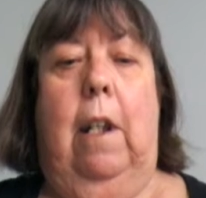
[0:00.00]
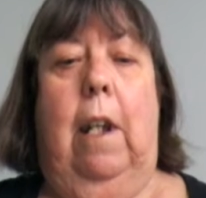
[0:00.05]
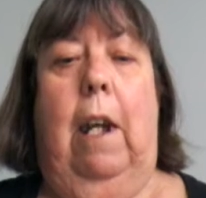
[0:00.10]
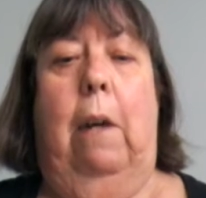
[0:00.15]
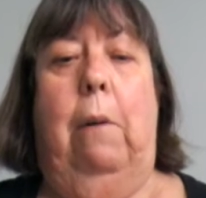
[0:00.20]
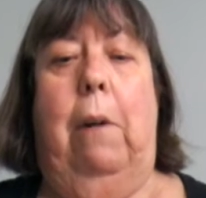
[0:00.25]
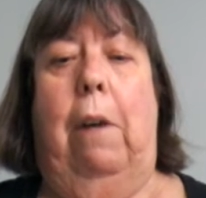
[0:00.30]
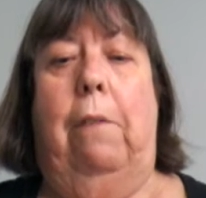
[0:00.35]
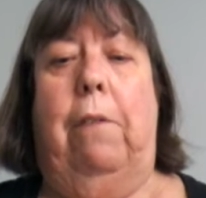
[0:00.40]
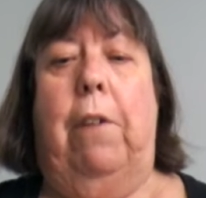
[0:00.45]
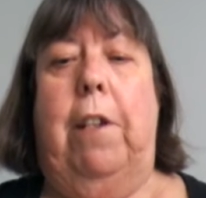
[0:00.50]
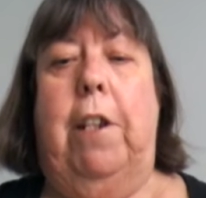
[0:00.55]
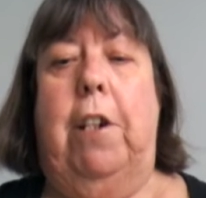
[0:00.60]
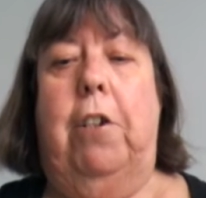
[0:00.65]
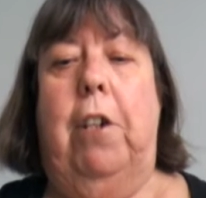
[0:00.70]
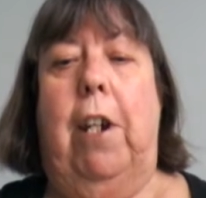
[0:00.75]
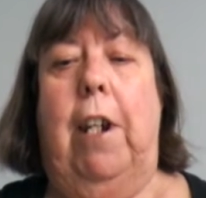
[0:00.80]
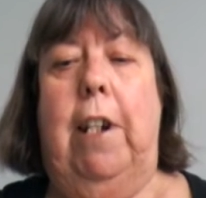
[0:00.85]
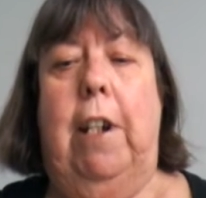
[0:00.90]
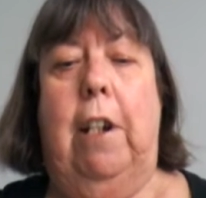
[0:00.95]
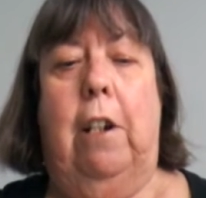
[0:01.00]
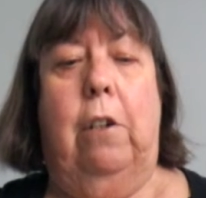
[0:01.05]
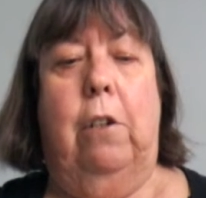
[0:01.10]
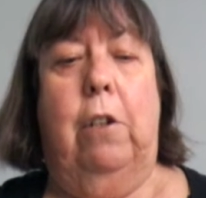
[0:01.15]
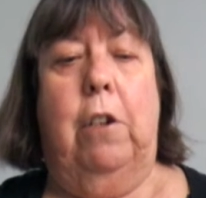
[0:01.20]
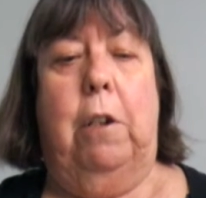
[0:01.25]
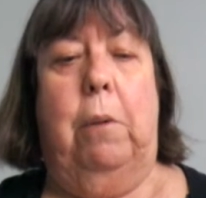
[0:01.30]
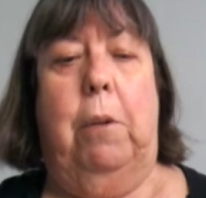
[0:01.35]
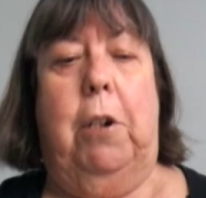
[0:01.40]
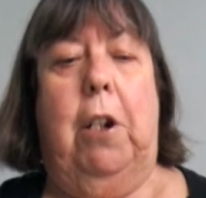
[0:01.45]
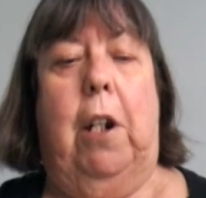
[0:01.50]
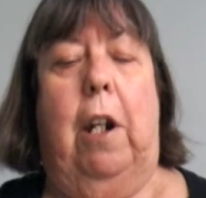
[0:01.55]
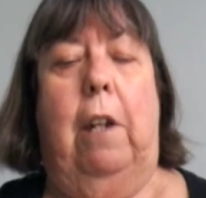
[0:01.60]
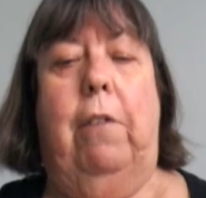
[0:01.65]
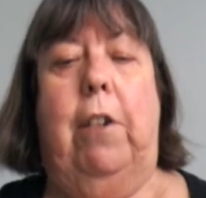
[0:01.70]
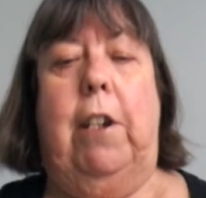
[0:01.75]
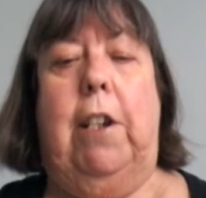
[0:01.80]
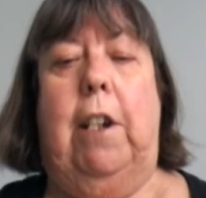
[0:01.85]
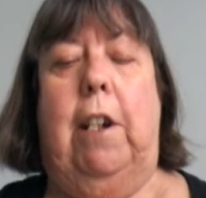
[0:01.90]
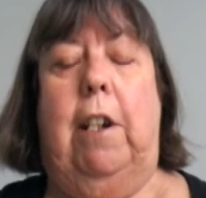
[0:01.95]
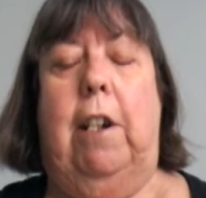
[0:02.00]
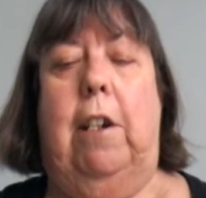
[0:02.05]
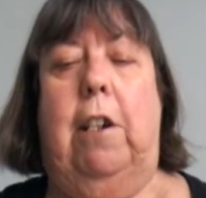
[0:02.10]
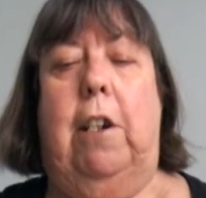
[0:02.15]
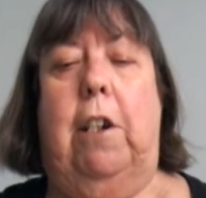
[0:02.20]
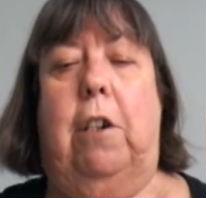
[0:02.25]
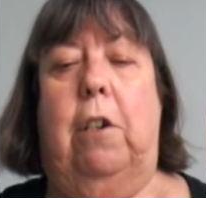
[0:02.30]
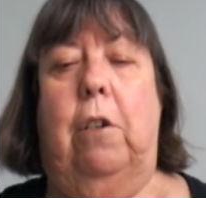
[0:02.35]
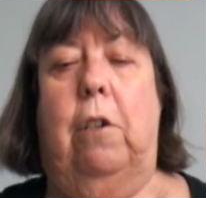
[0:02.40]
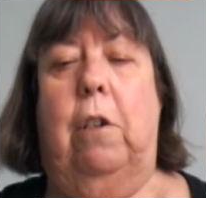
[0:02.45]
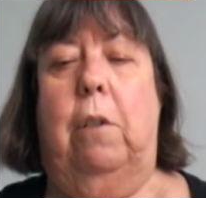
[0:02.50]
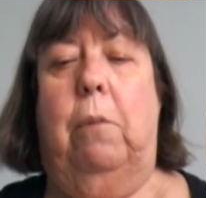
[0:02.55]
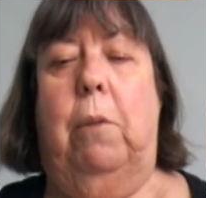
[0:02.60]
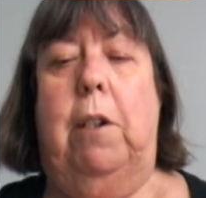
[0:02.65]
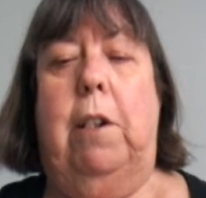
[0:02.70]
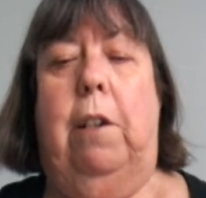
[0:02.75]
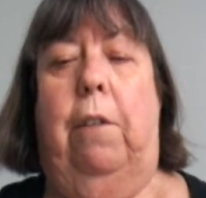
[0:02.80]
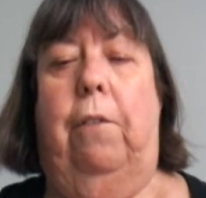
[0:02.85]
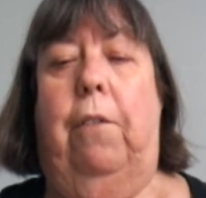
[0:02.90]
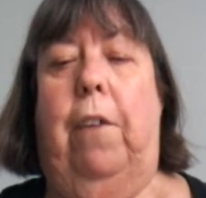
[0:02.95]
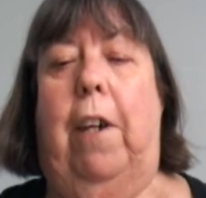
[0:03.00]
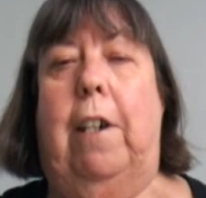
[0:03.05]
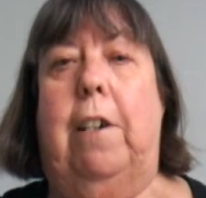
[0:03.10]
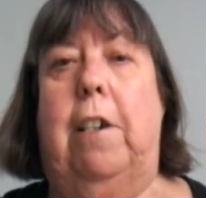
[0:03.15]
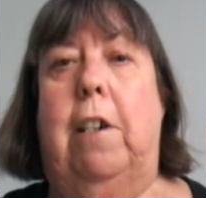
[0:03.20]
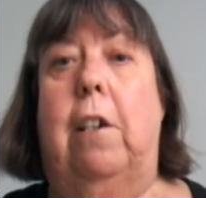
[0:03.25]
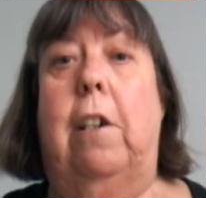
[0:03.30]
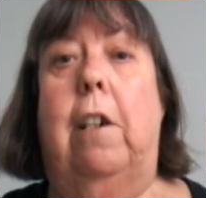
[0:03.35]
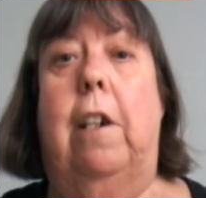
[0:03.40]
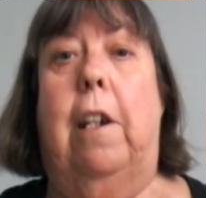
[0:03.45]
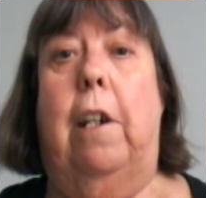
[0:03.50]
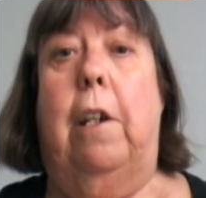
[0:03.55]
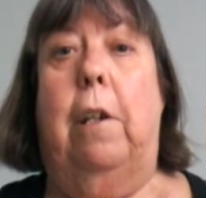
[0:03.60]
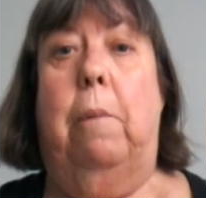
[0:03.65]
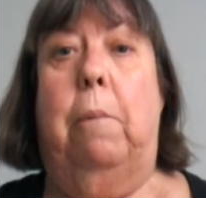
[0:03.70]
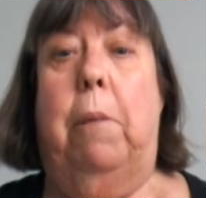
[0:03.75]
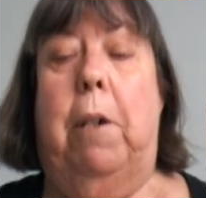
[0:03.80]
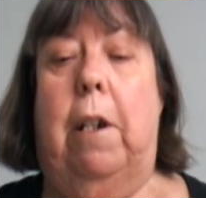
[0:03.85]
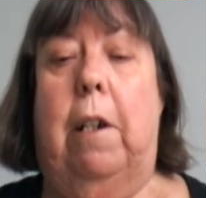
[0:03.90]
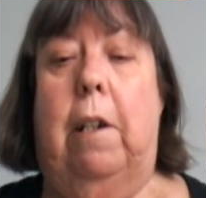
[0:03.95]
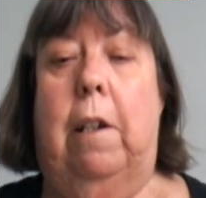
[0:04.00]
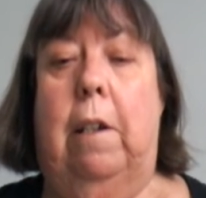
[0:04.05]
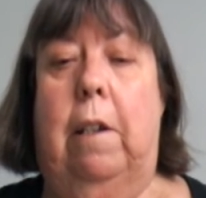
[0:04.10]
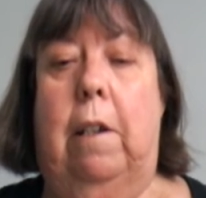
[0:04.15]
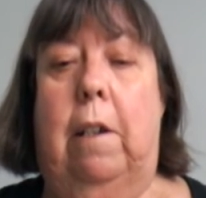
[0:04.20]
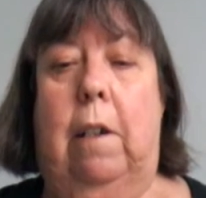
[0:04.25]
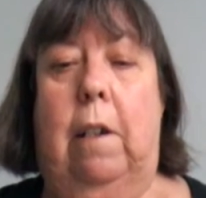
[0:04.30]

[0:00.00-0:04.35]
However, the training course which I recently undertook was in fact an eye-opener.